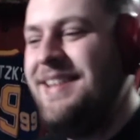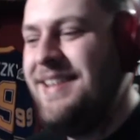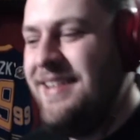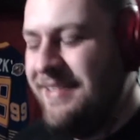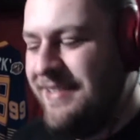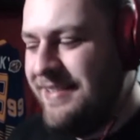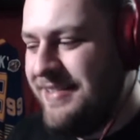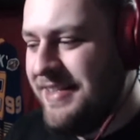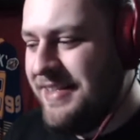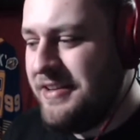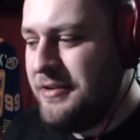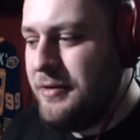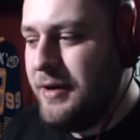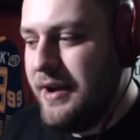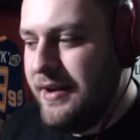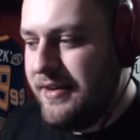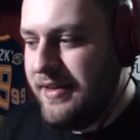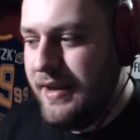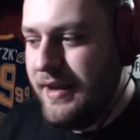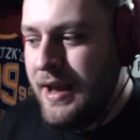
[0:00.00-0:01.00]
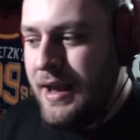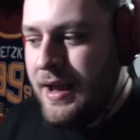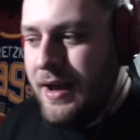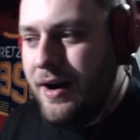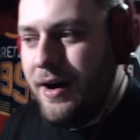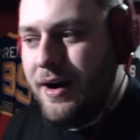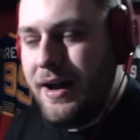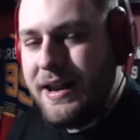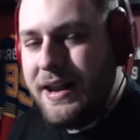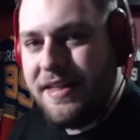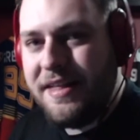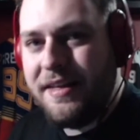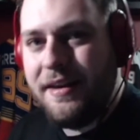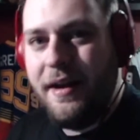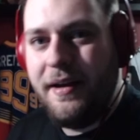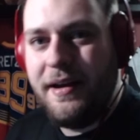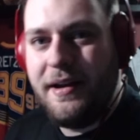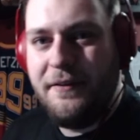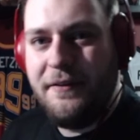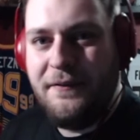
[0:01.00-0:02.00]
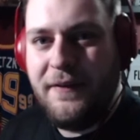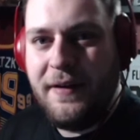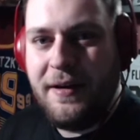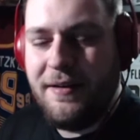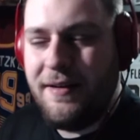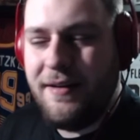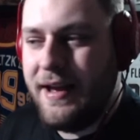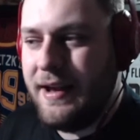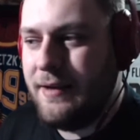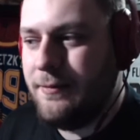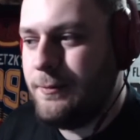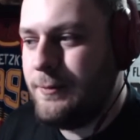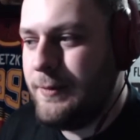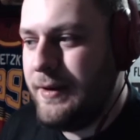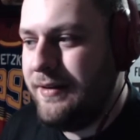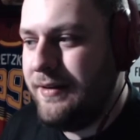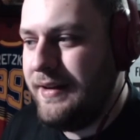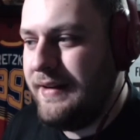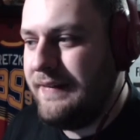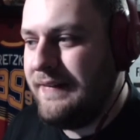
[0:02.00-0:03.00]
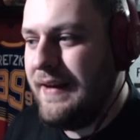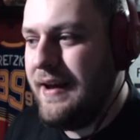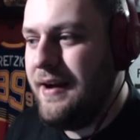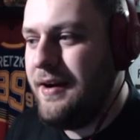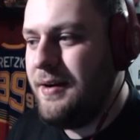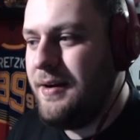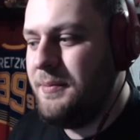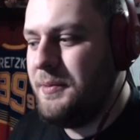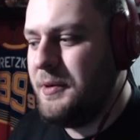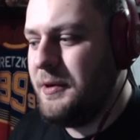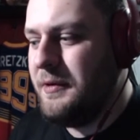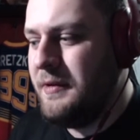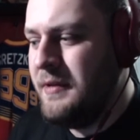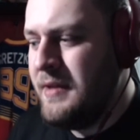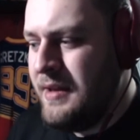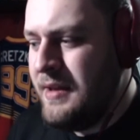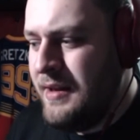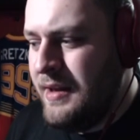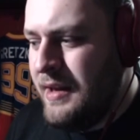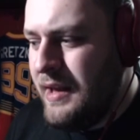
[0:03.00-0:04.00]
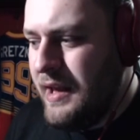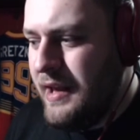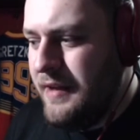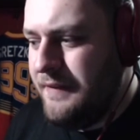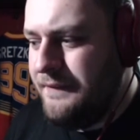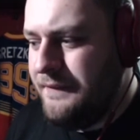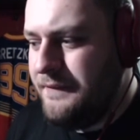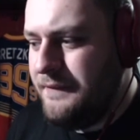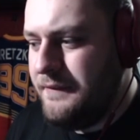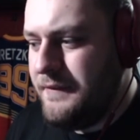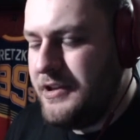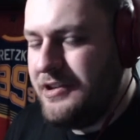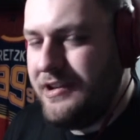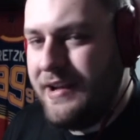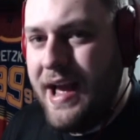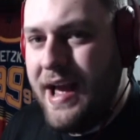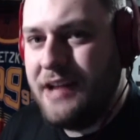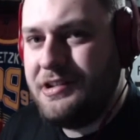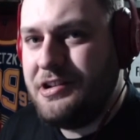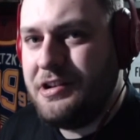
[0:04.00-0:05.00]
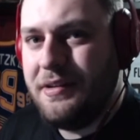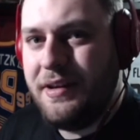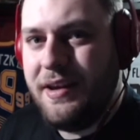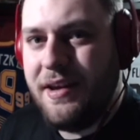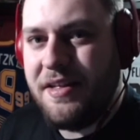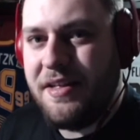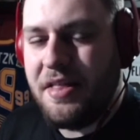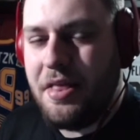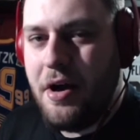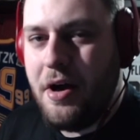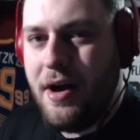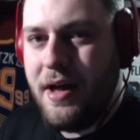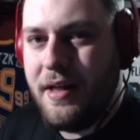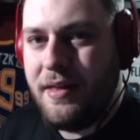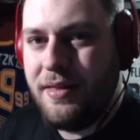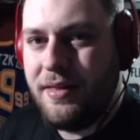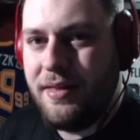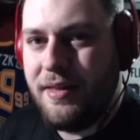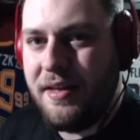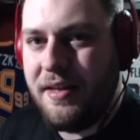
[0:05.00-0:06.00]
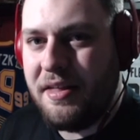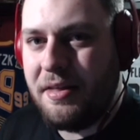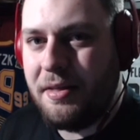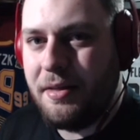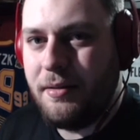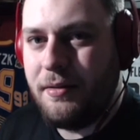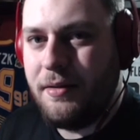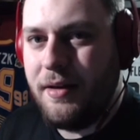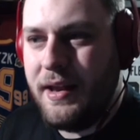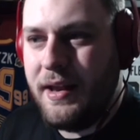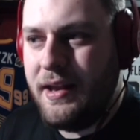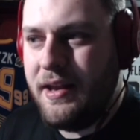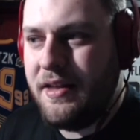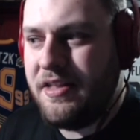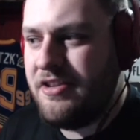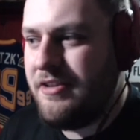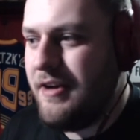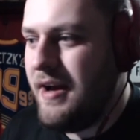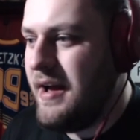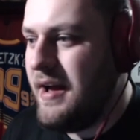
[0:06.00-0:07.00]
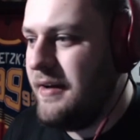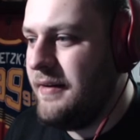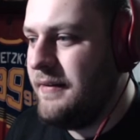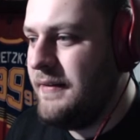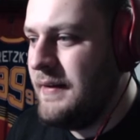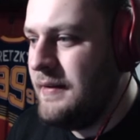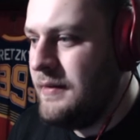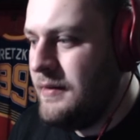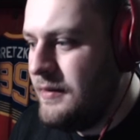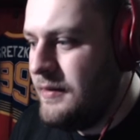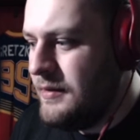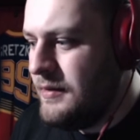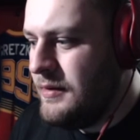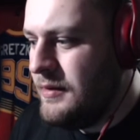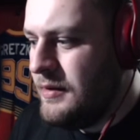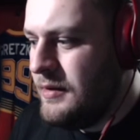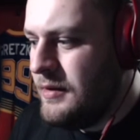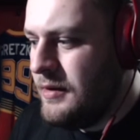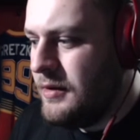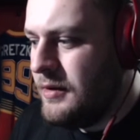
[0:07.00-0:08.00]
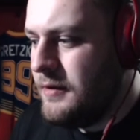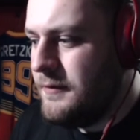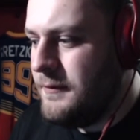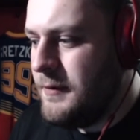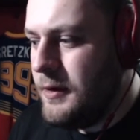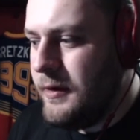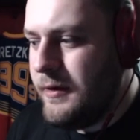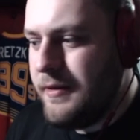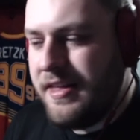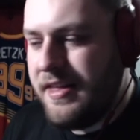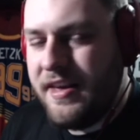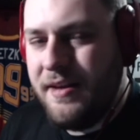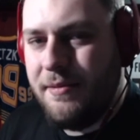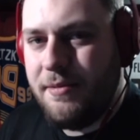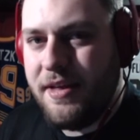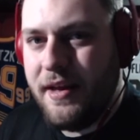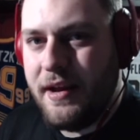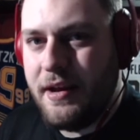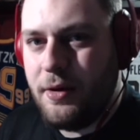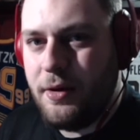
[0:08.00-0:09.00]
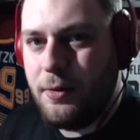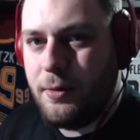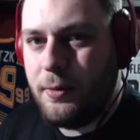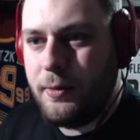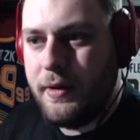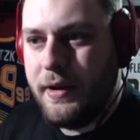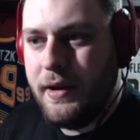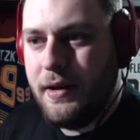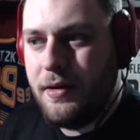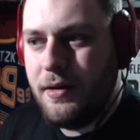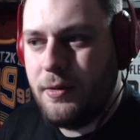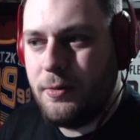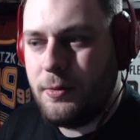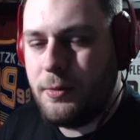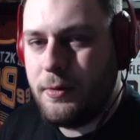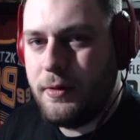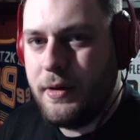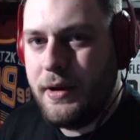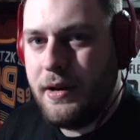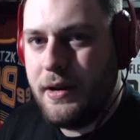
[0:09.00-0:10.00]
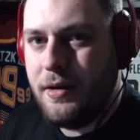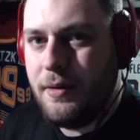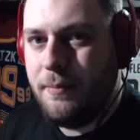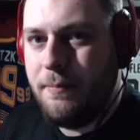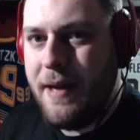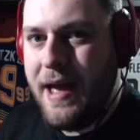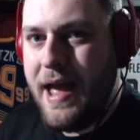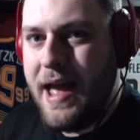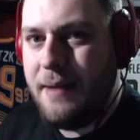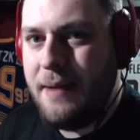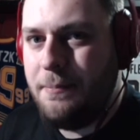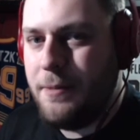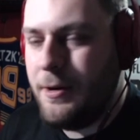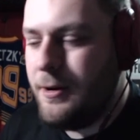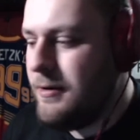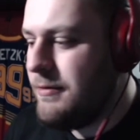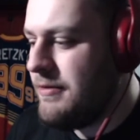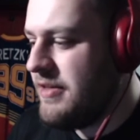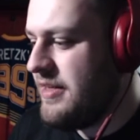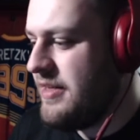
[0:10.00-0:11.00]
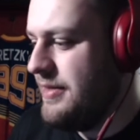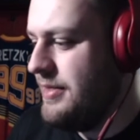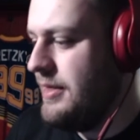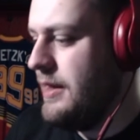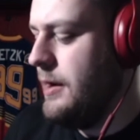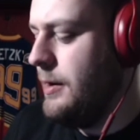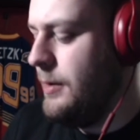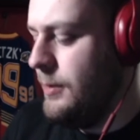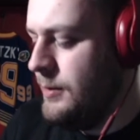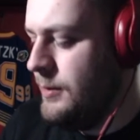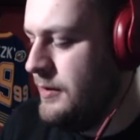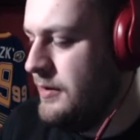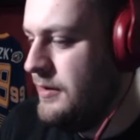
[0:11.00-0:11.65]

This is crazy. Honestly, I'm going to feel, like, really terrible if she actually is not this lady's child. Laverne seems like a real, real bad person, though.